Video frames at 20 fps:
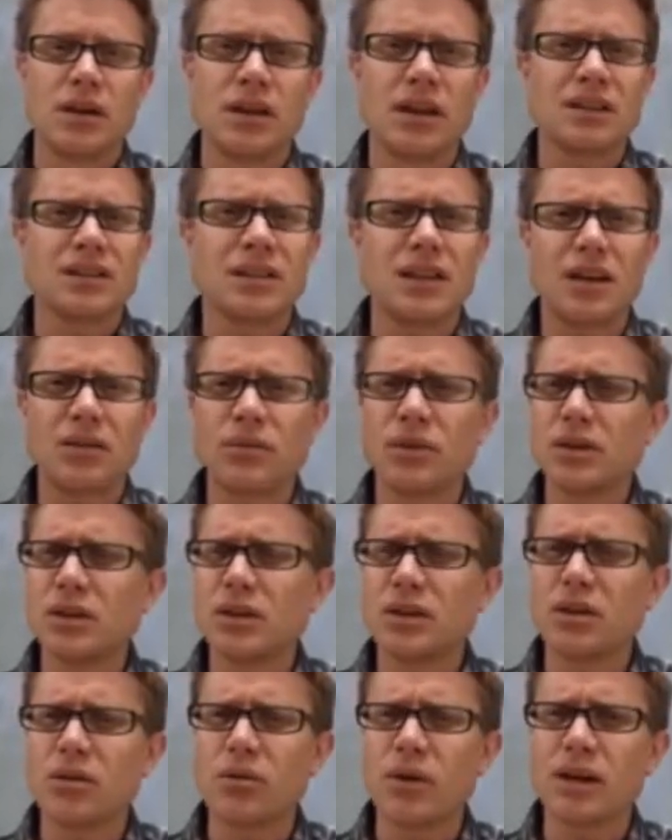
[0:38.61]
And that's not
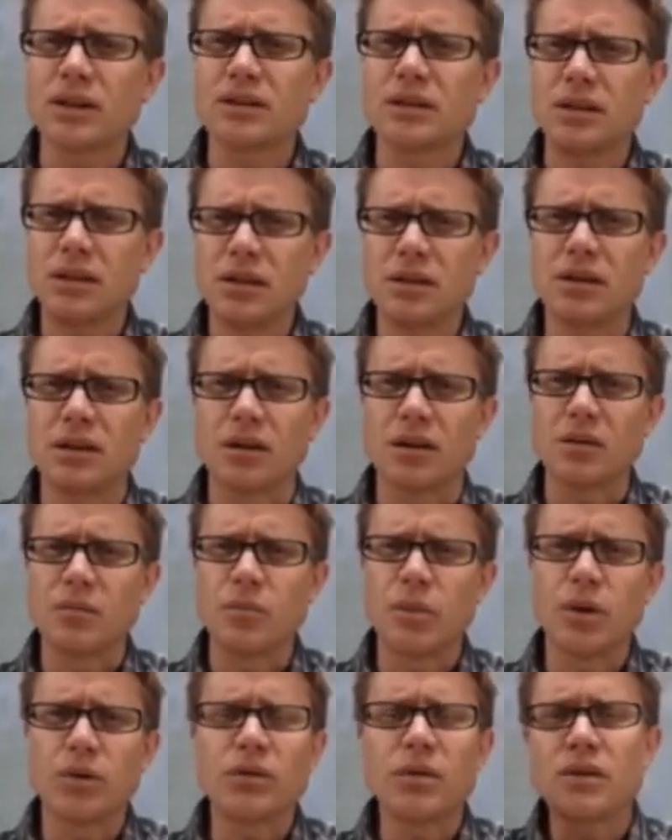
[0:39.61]
really correct either.
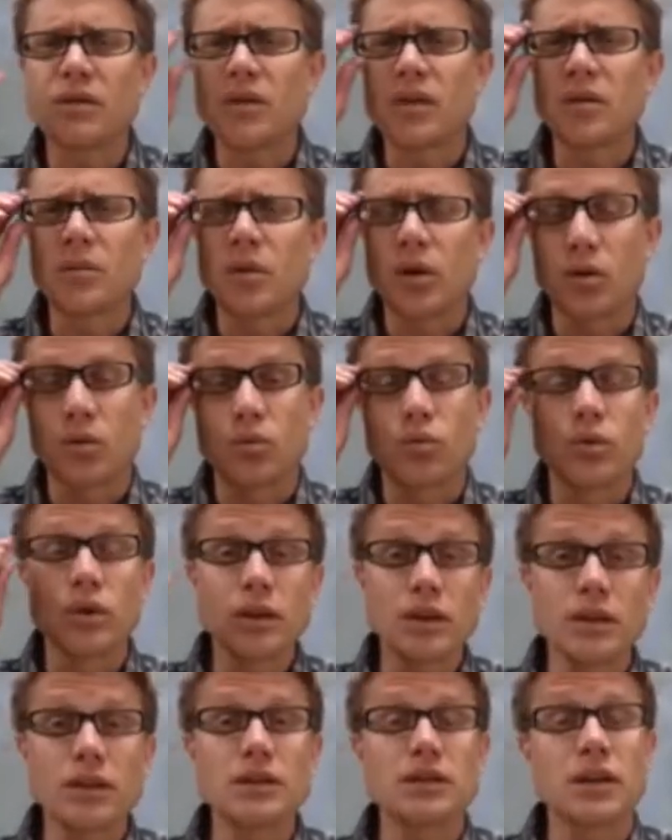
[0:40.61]
Both of them are
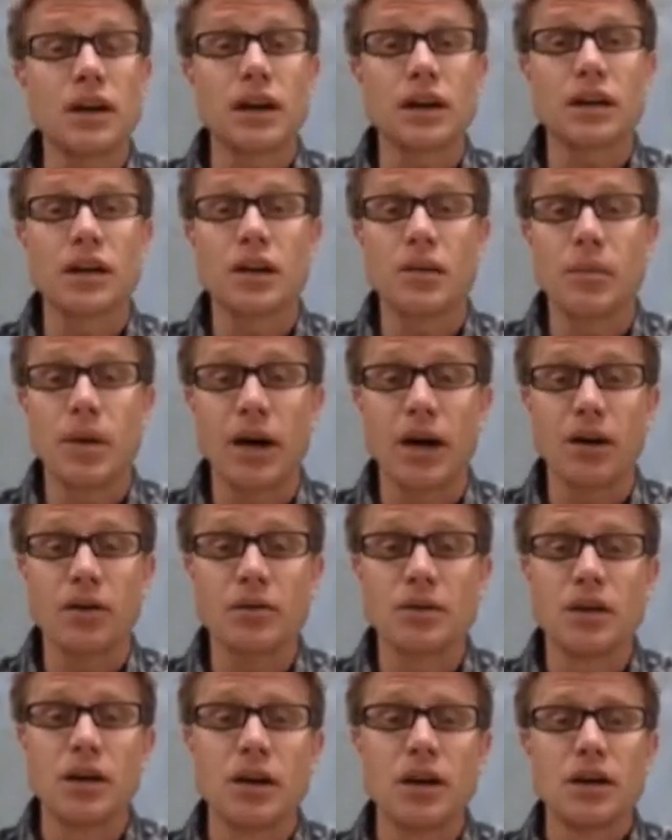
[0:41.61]
really talking
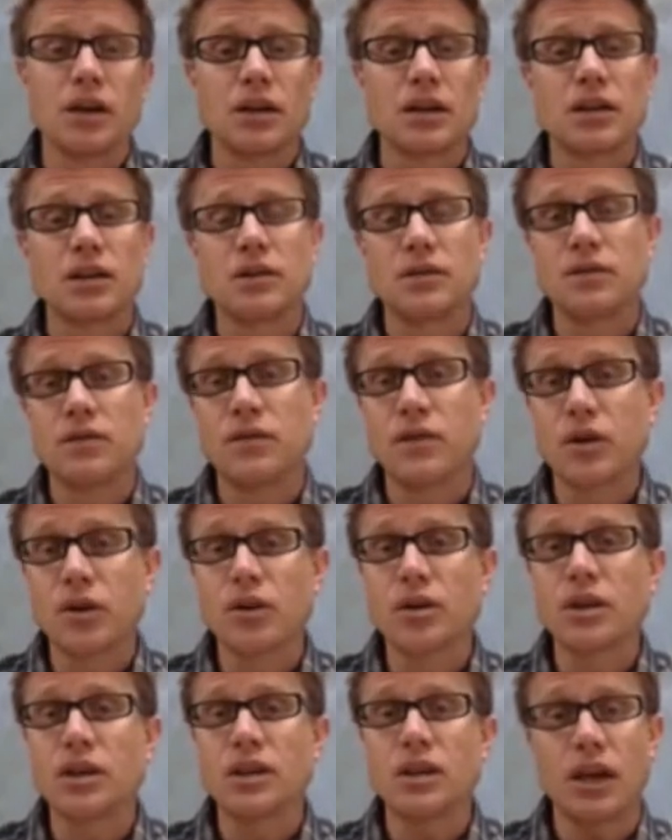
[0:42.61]
about
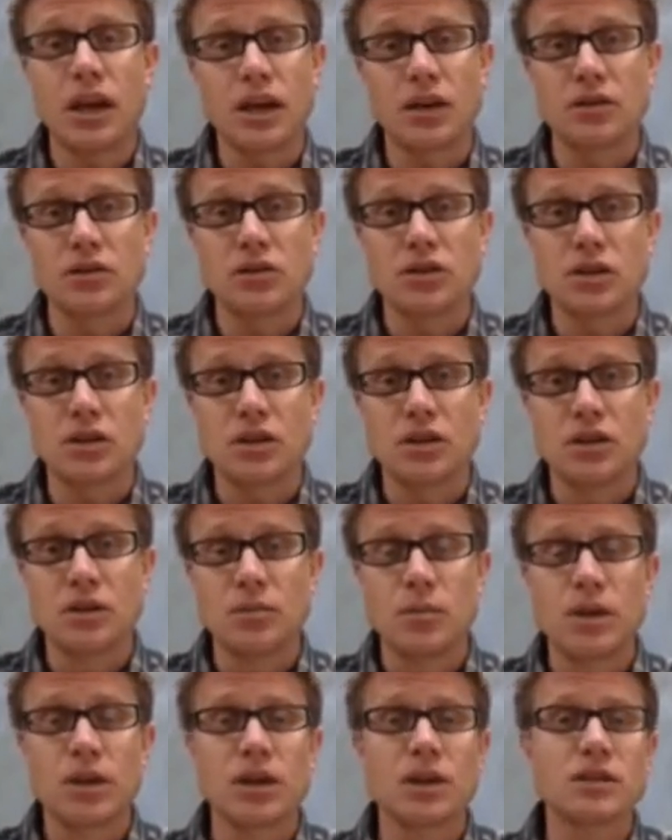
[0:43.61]
converting energy,
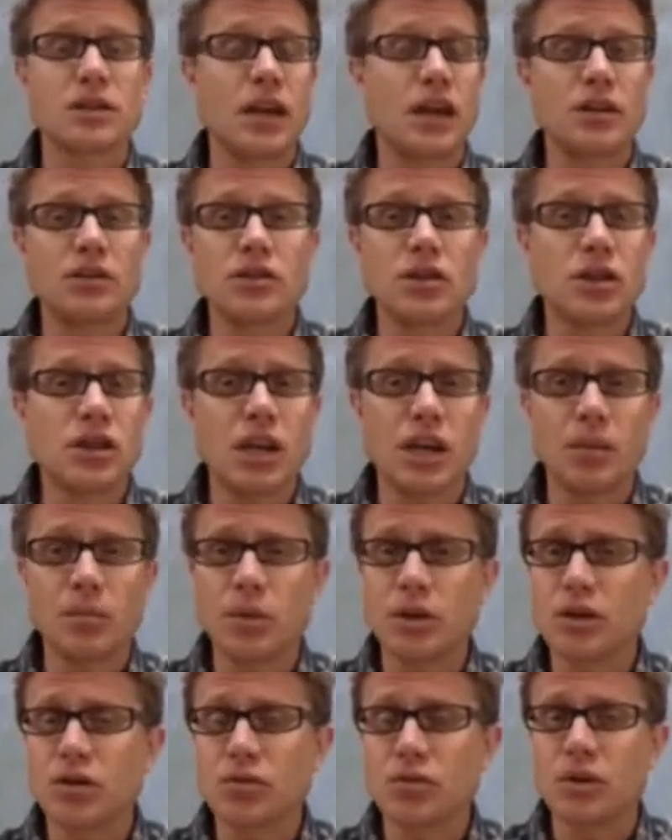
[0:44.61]
because energy can't
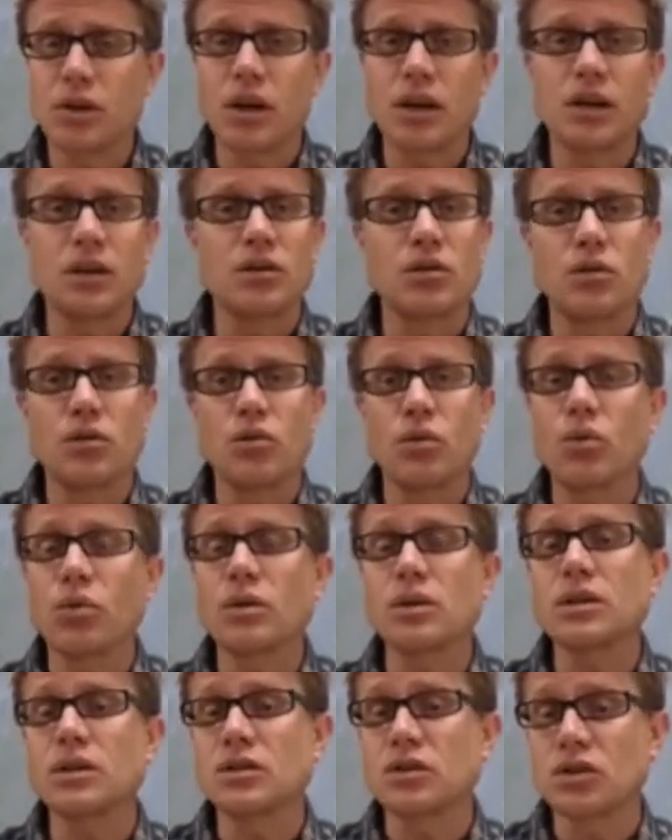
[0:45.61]
be created
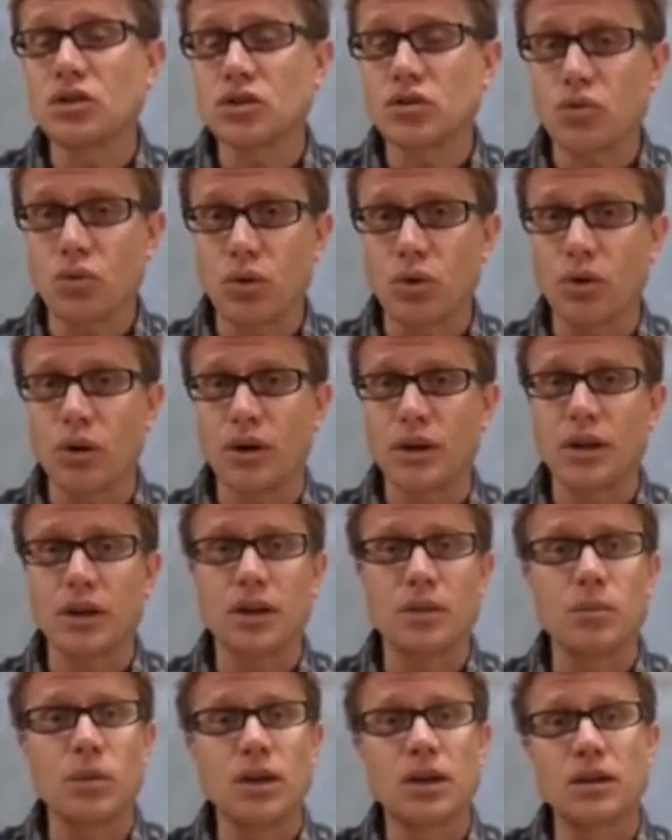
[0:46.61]
nor destroyed.
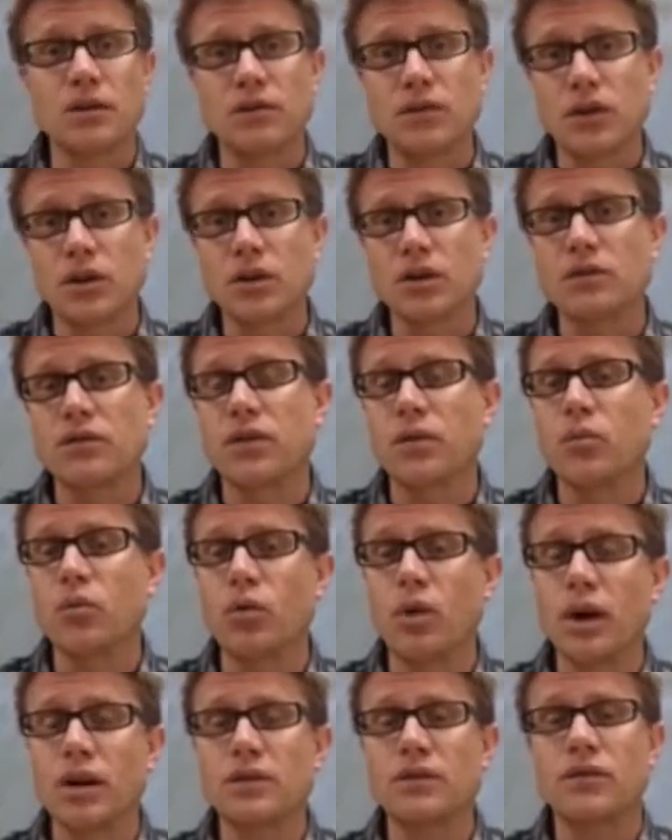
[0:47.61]
It can be converted from
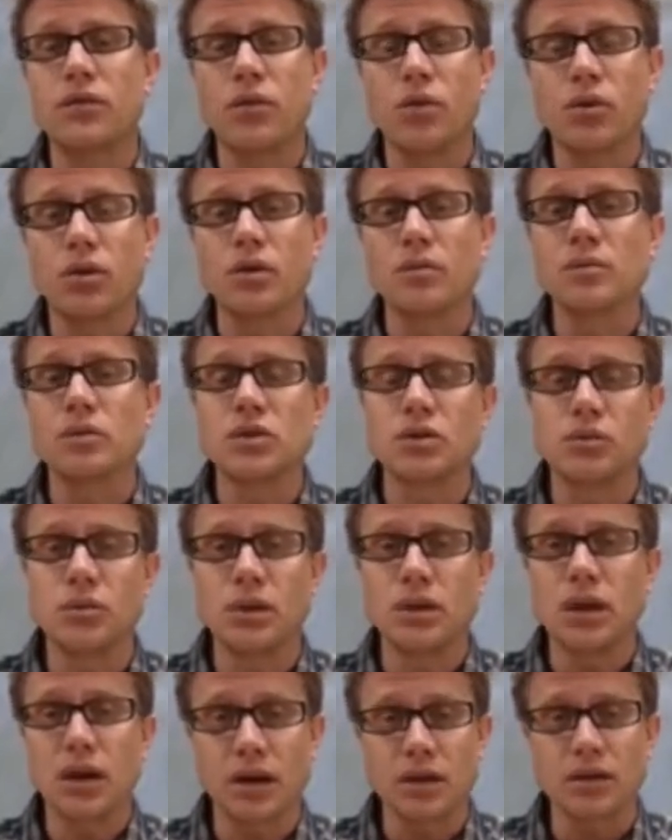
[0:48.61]
one form to
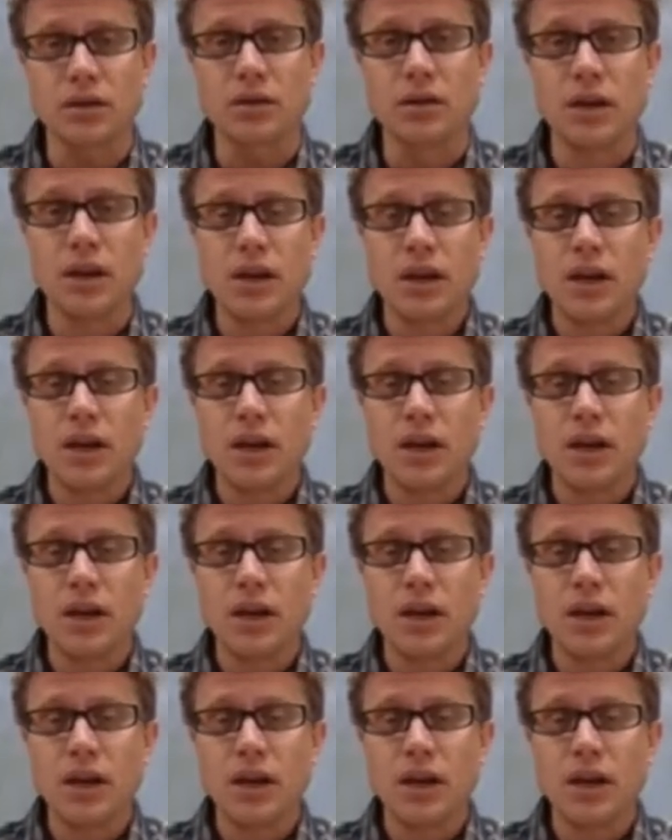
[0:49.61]
another.